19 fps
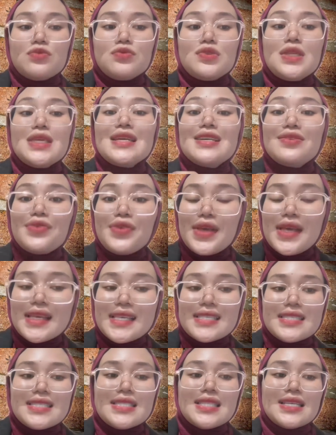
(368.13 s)

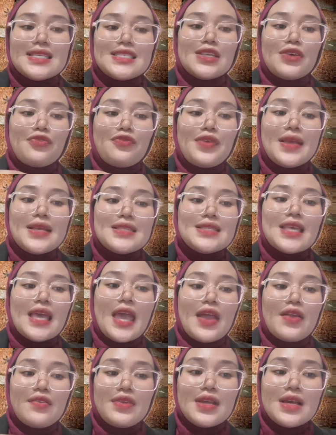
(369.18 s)
decreased the surface
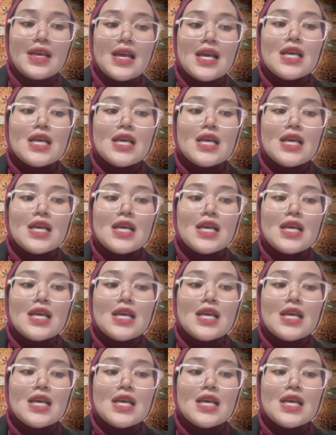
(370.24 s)
area